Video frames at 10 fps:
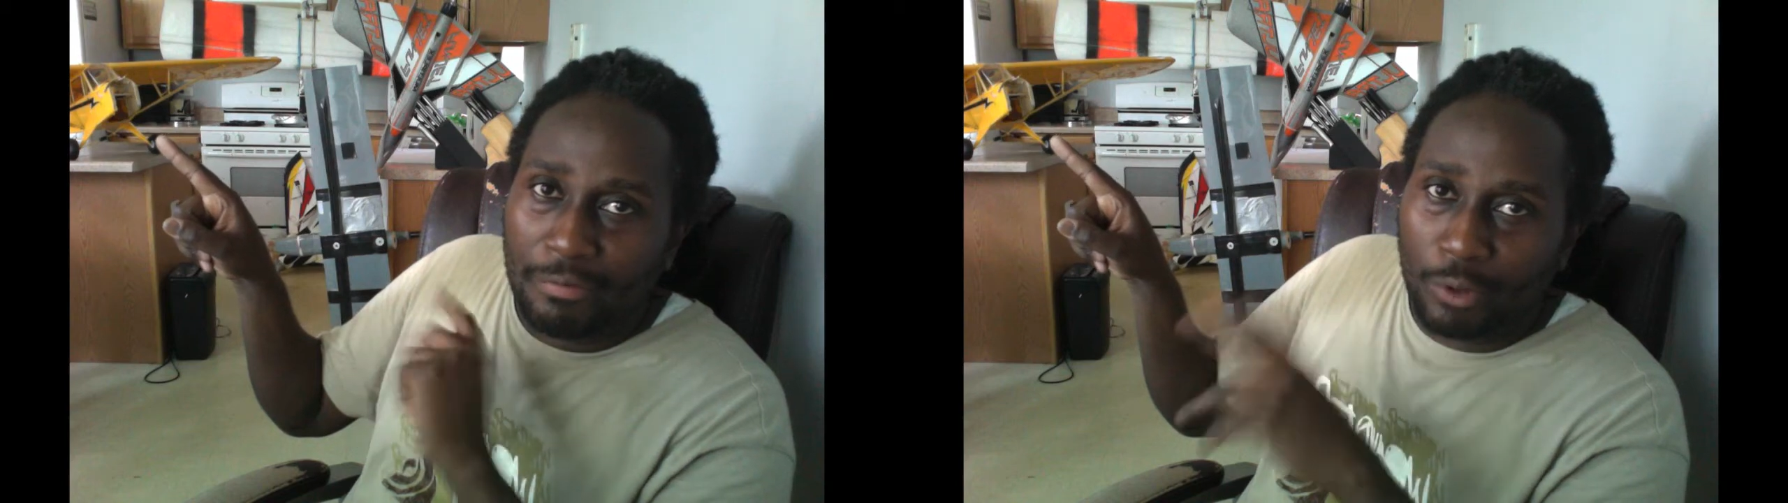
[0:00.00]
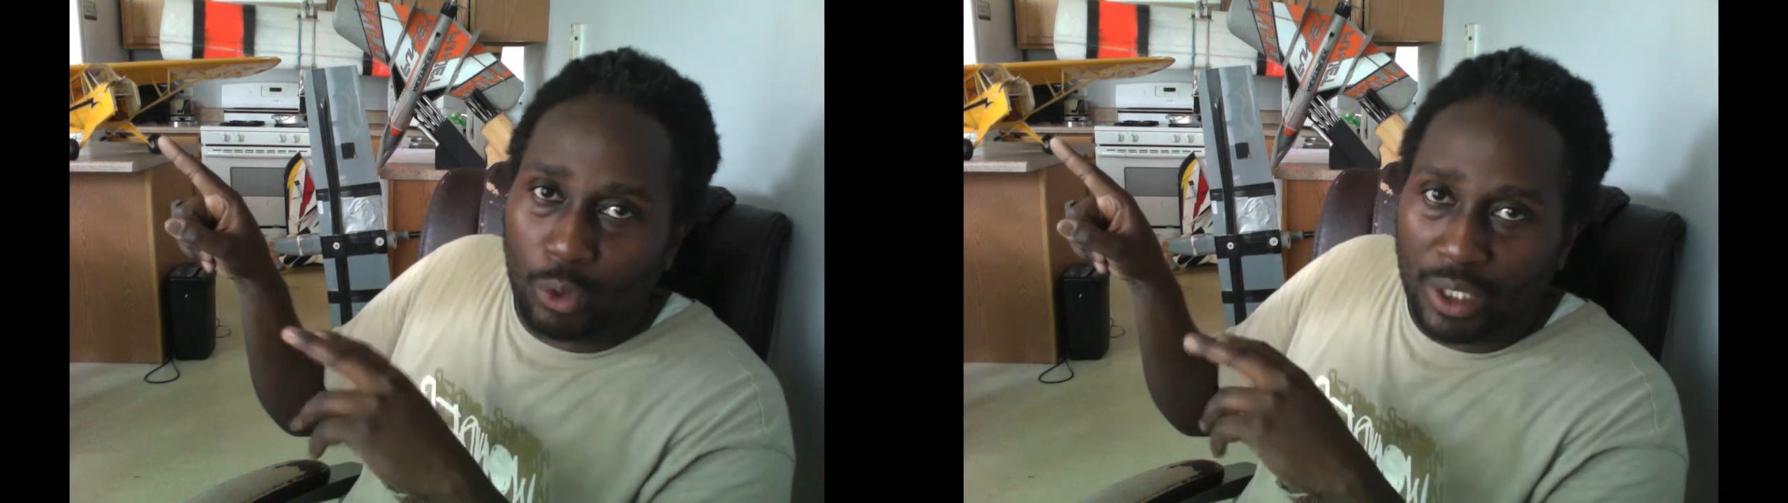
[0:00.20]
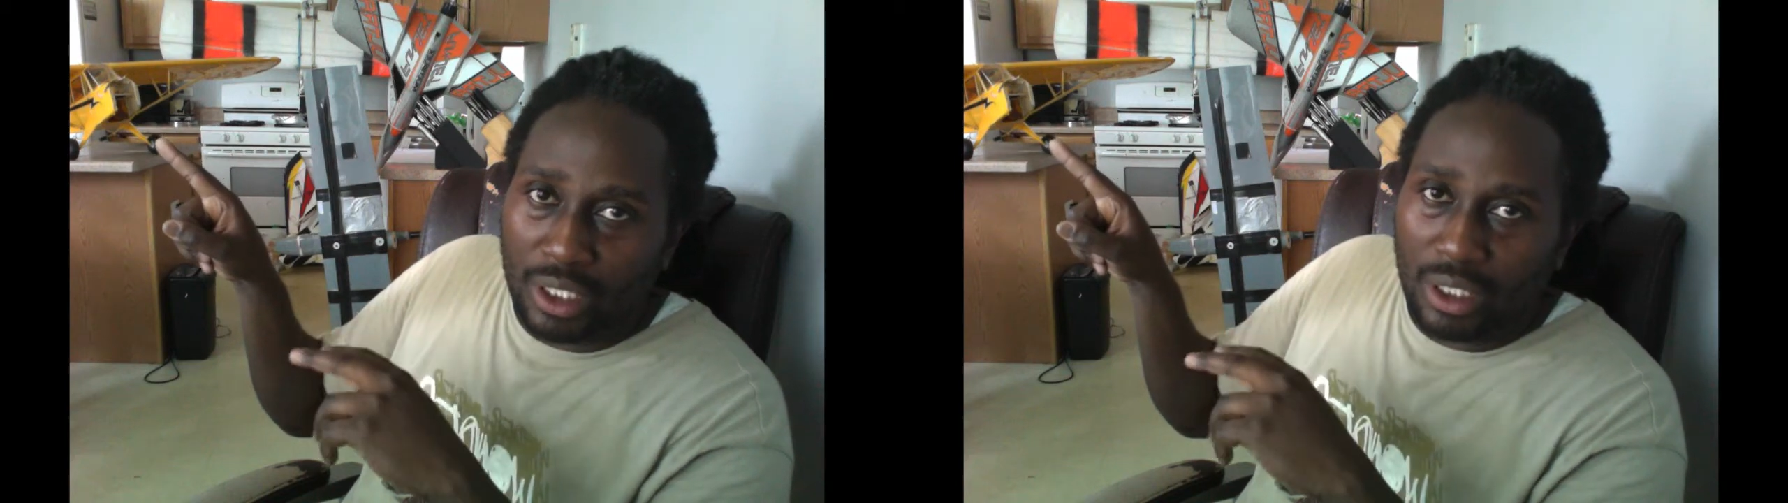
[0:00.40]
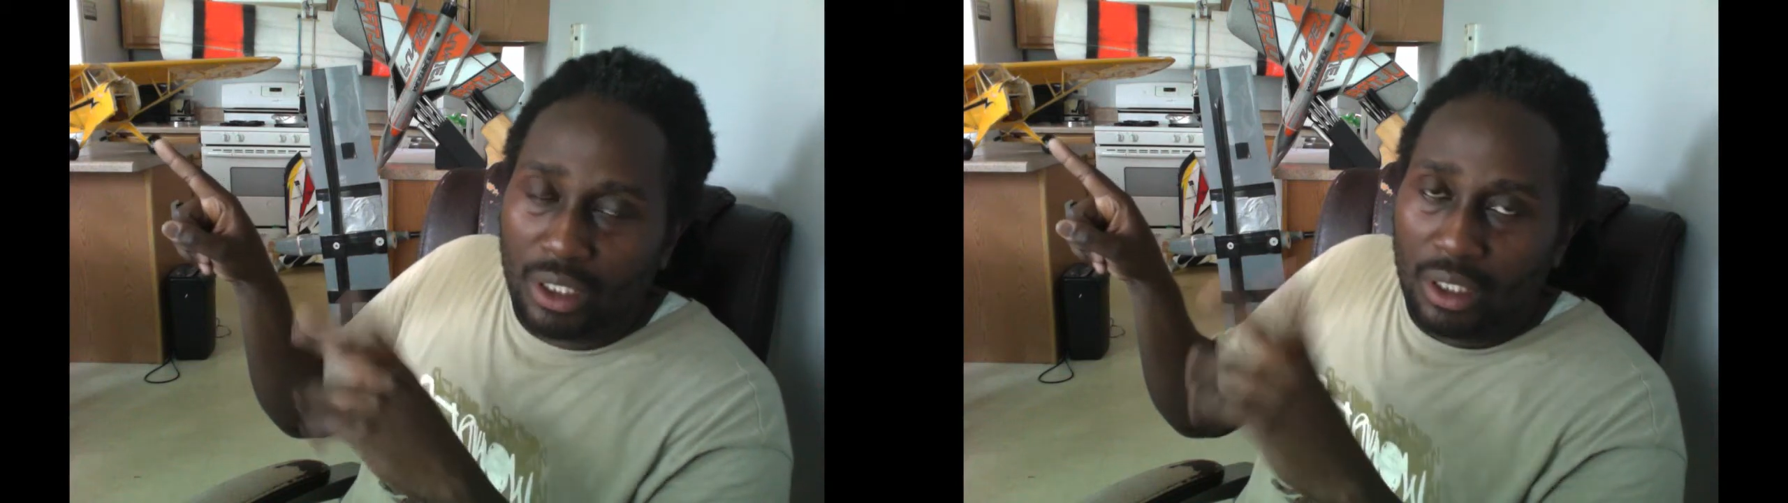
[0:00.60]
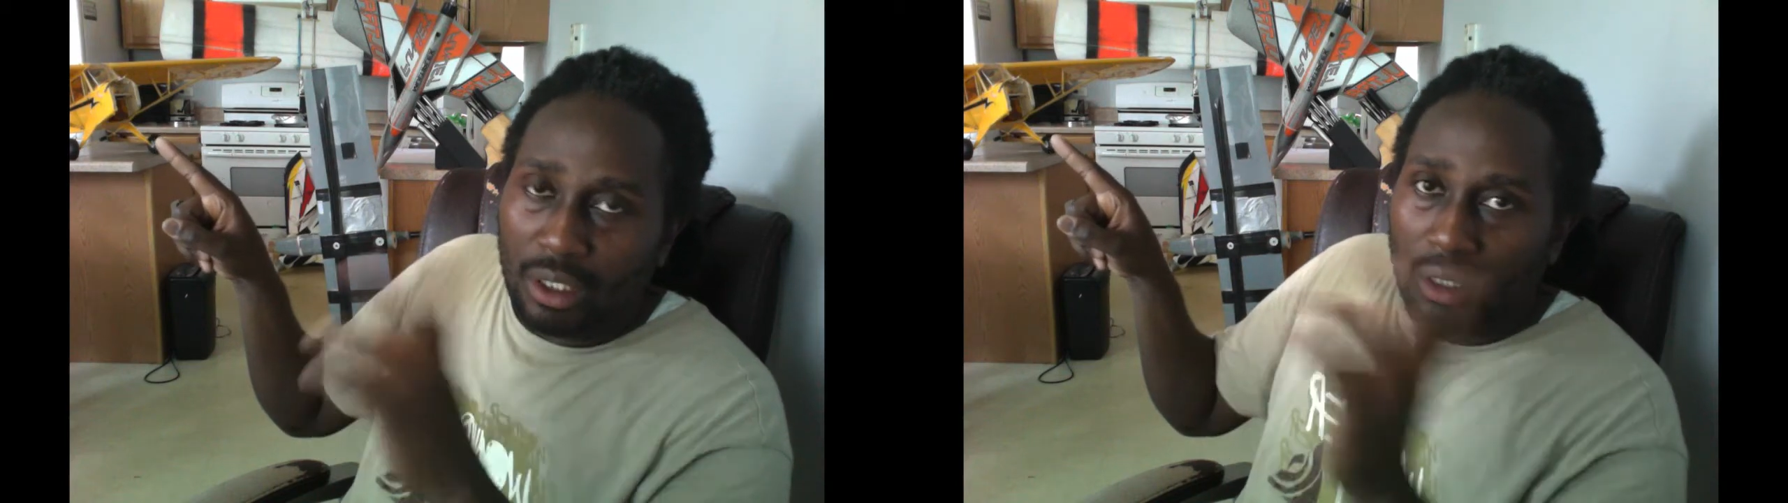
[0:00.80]
fluid
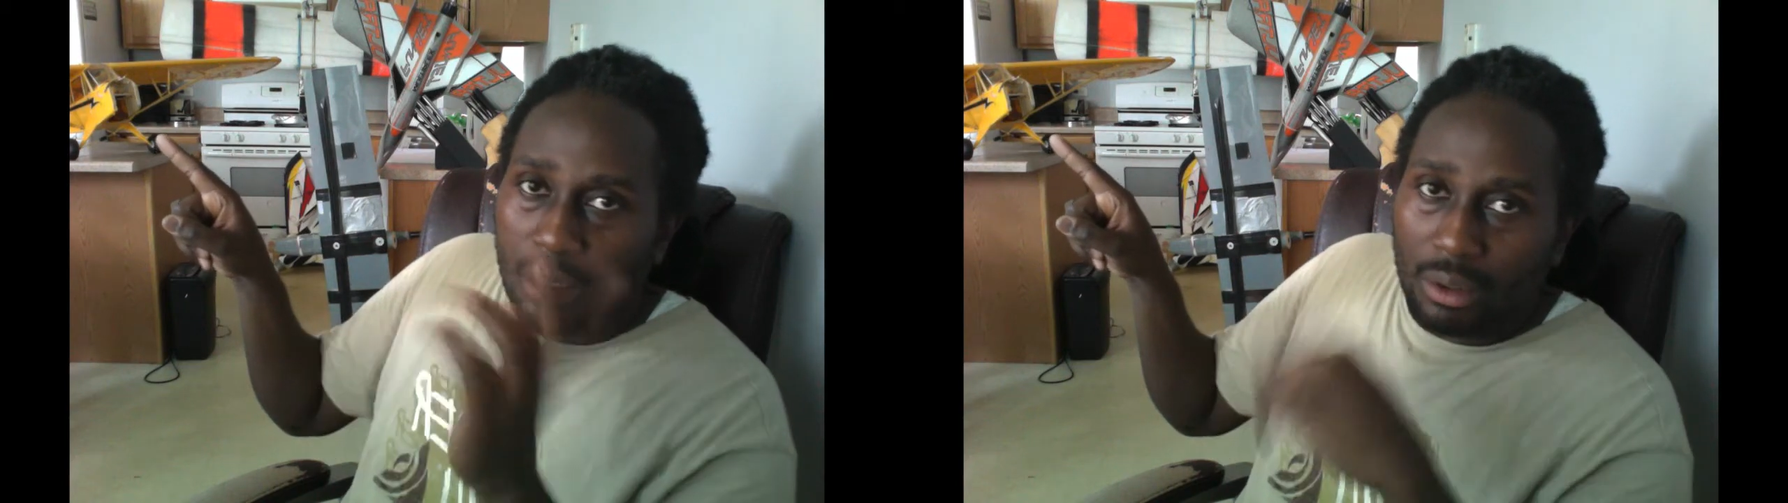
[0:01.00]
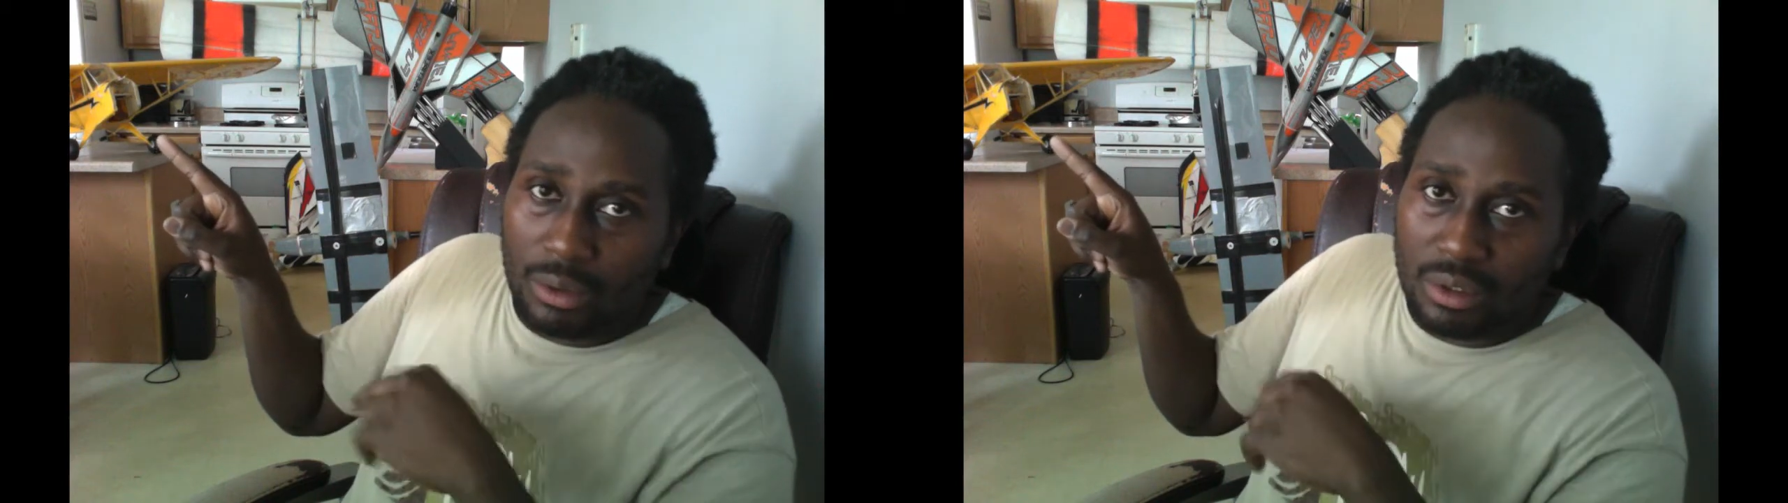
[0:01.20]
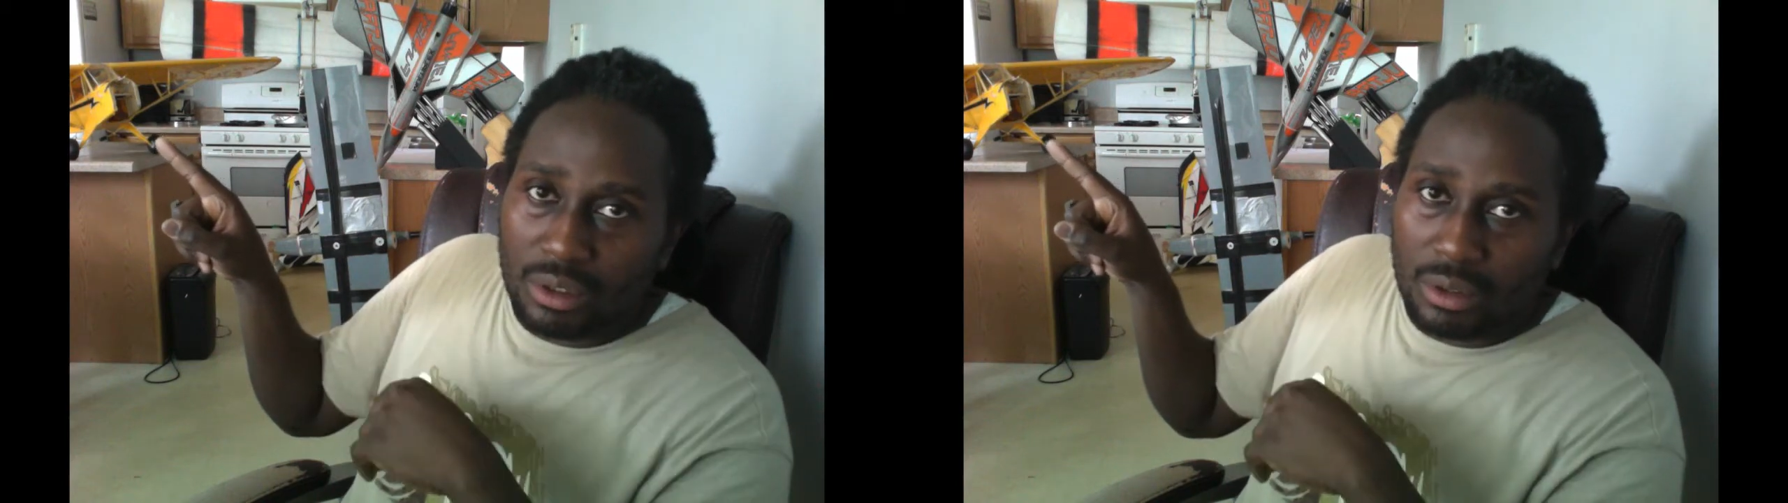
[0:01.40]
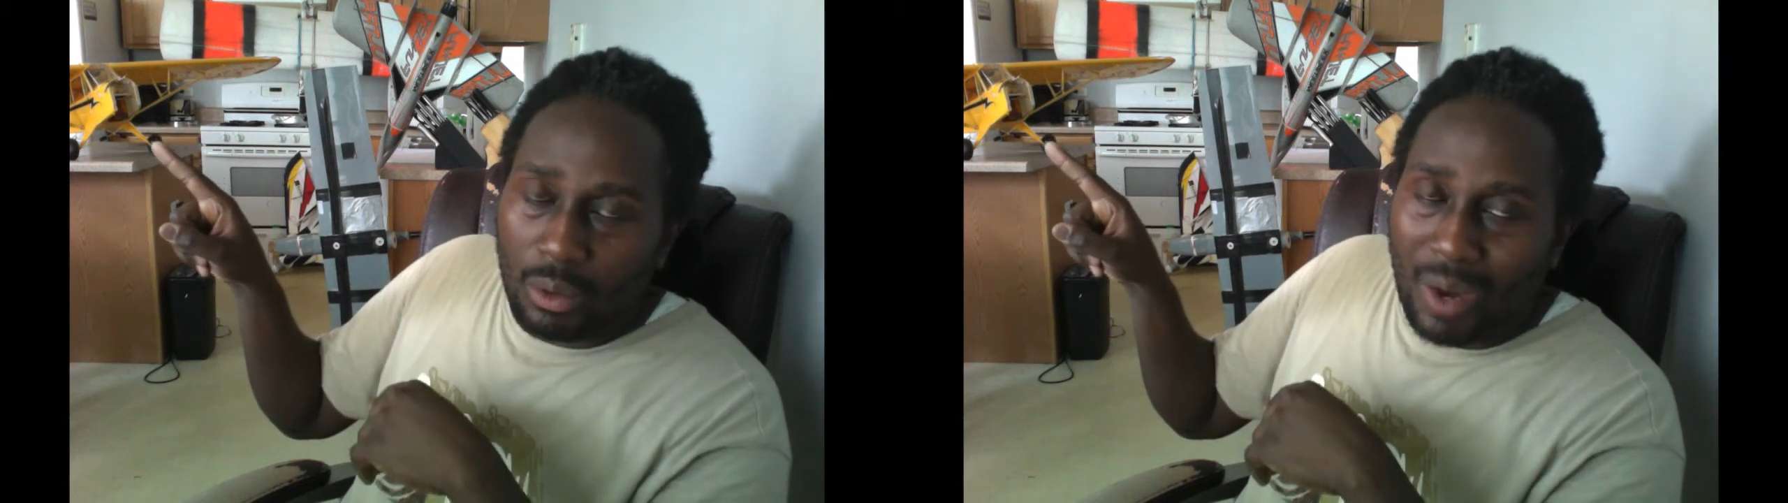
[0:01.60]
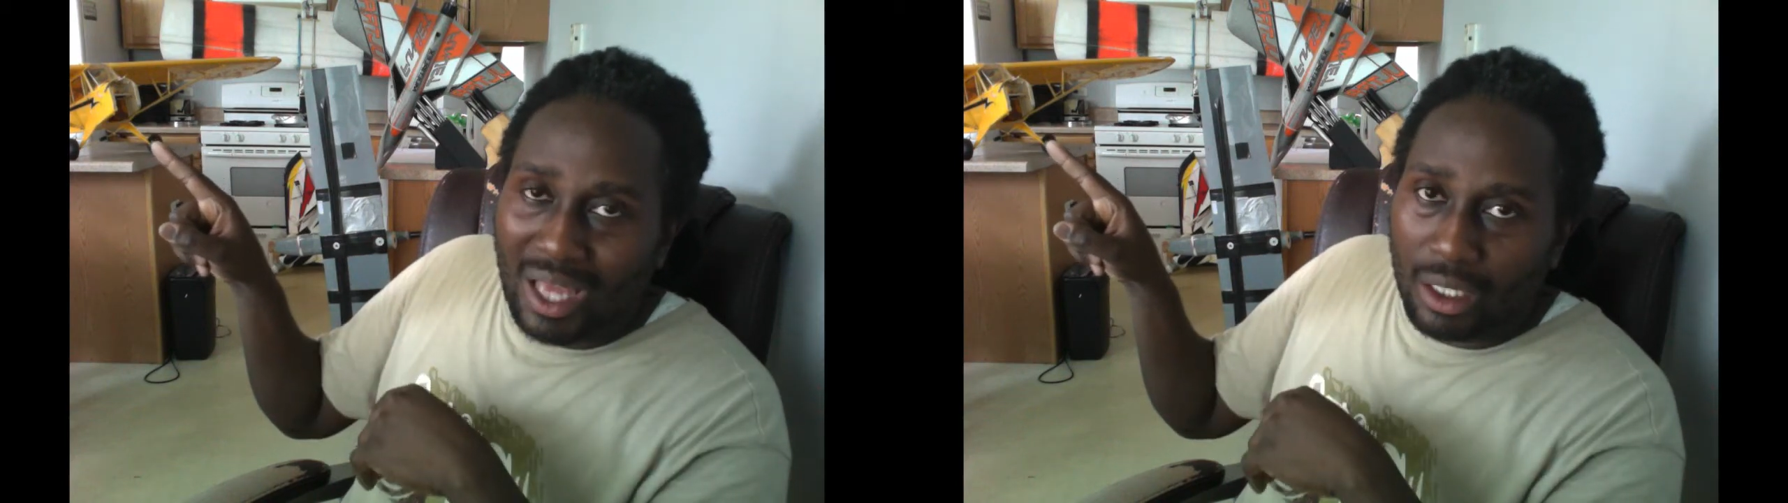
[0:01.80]
a
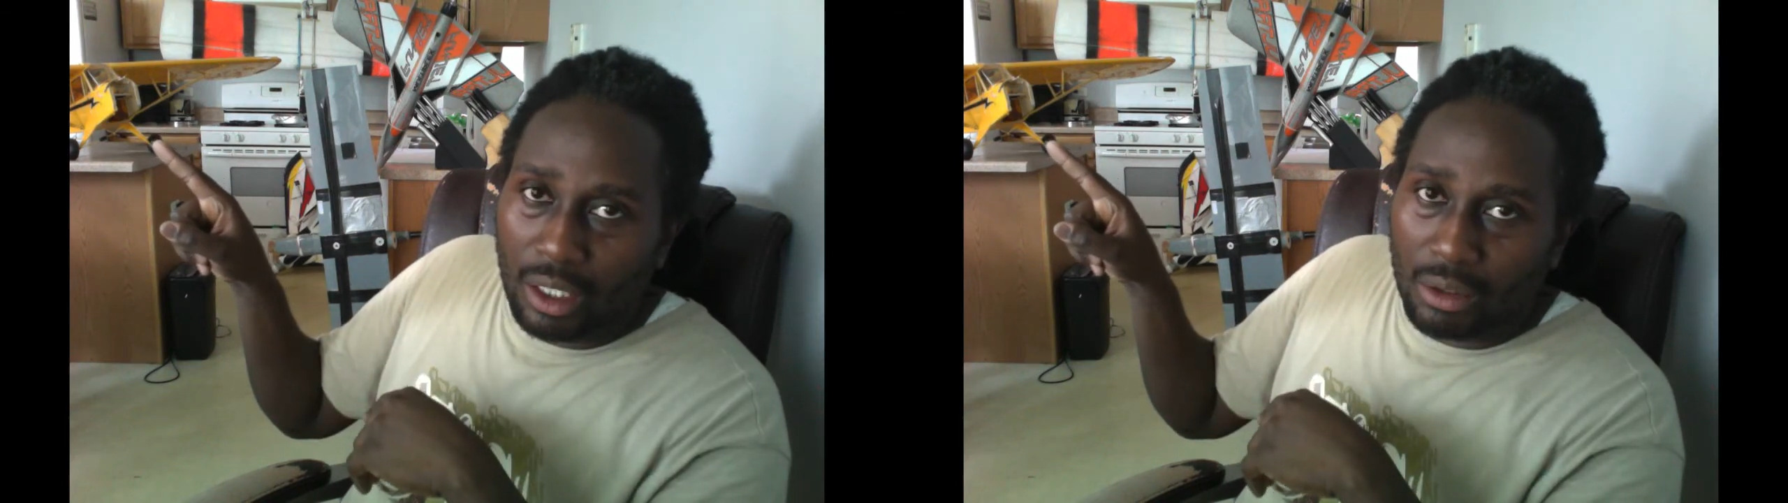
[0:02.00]
while ago,